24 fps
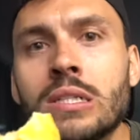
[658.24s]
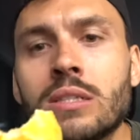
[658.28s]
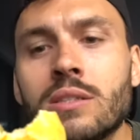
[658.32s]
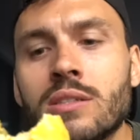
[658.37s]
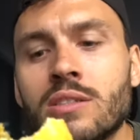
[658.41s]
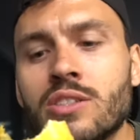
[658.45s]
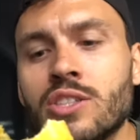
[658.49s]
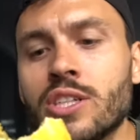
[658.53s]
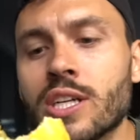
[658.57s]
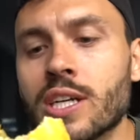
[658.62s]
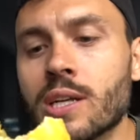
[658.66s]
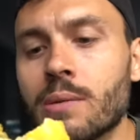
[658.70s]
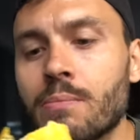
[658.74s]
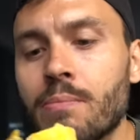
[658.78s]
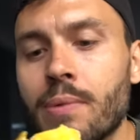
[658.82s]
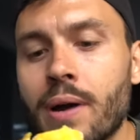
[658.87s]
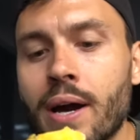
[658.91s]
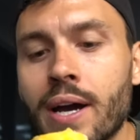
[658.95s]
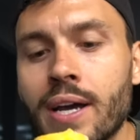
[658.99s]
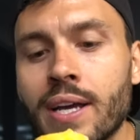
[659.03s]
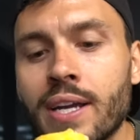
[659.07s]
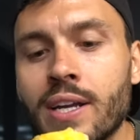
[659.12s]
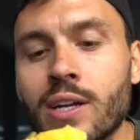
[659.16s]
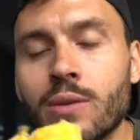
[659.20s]
This chicken
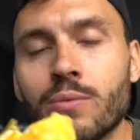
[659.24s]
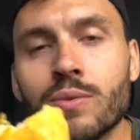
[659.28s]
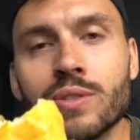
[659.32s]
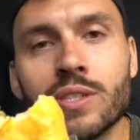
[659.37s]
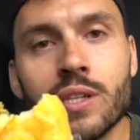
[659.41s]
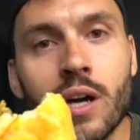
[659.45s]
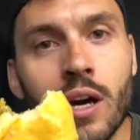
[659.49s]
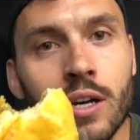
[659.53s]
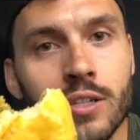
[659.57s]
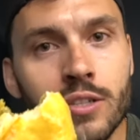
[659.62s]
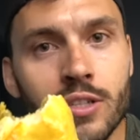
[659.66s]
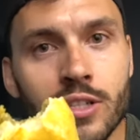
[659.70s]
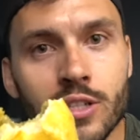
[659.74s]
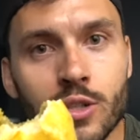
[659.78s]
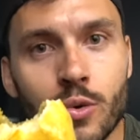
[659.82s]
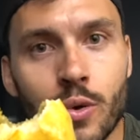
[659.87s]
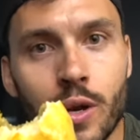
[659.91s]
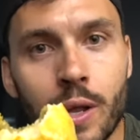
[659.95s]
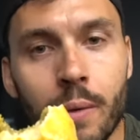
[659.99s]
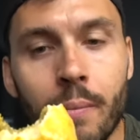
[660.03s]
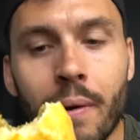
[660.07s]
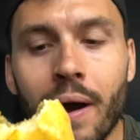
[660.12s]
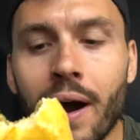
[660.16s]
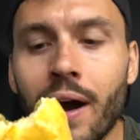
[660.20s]
pie here was
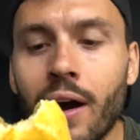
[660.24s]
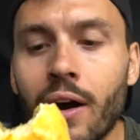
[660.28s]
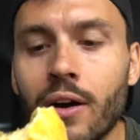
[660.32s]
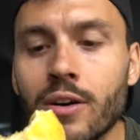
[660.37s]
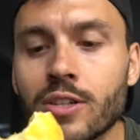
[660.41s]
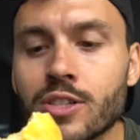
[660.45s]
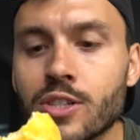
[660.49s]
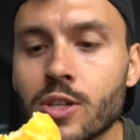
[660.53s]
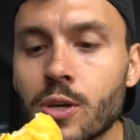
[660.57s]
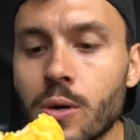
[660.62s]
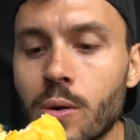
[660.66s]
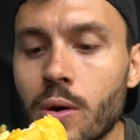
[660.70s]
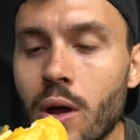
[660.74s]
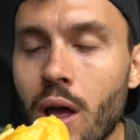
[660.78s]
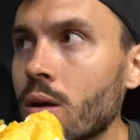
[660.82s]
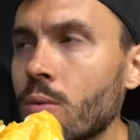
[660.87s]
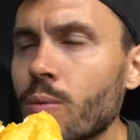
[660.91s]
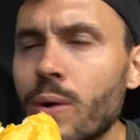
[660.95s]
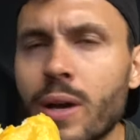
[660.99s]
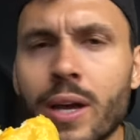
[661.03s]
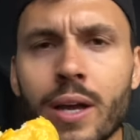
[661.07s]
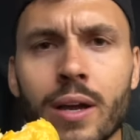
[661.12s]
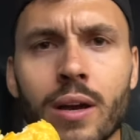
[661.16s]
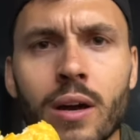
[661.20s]
120 baht also.
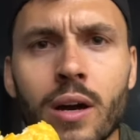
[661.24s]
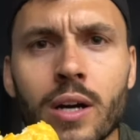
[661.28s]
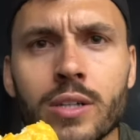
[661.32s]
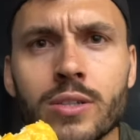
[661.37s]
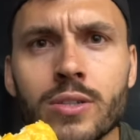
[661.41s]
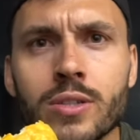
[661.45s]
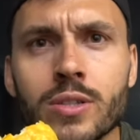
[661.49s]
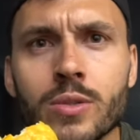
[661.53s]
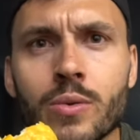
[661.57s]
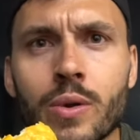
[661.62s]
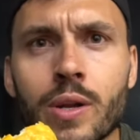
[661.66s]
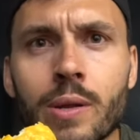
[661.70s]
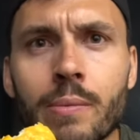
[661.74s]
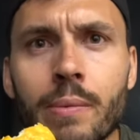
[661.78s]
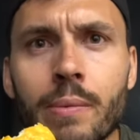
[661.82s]
Wait, 120